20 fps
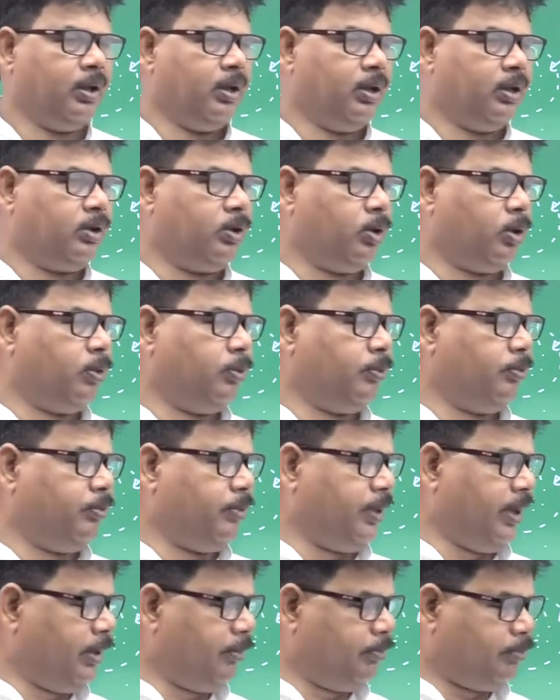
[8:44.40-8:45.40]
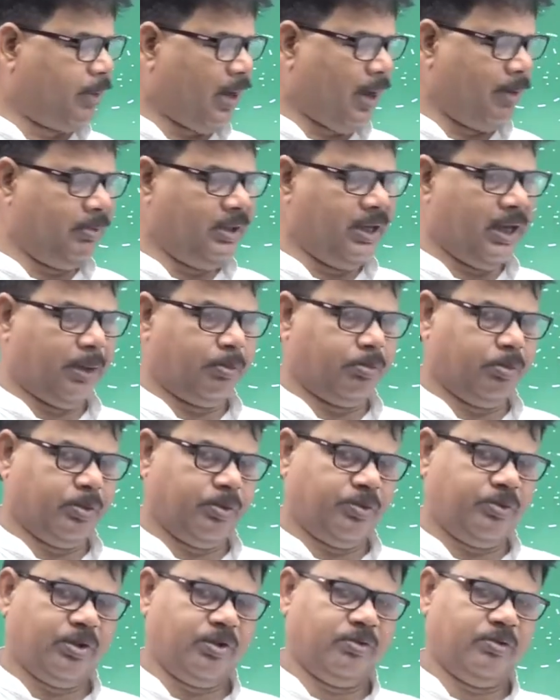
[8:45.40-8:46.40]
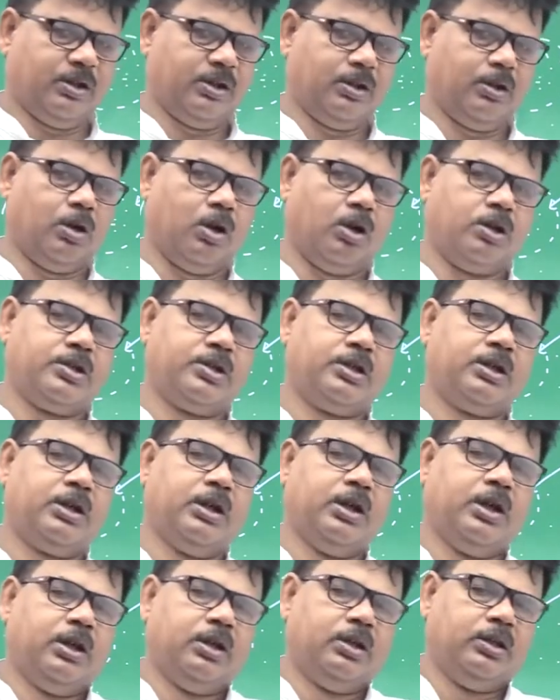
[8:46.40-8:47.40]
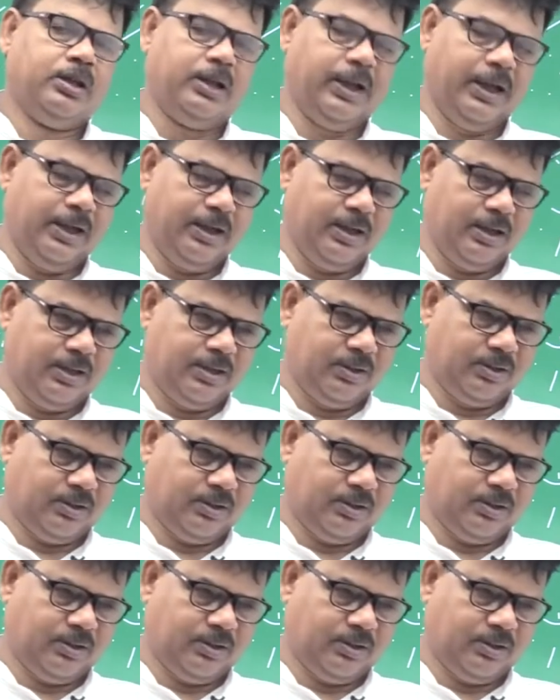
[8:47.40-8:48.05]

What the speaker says: Though when primary atmosphere was lost, then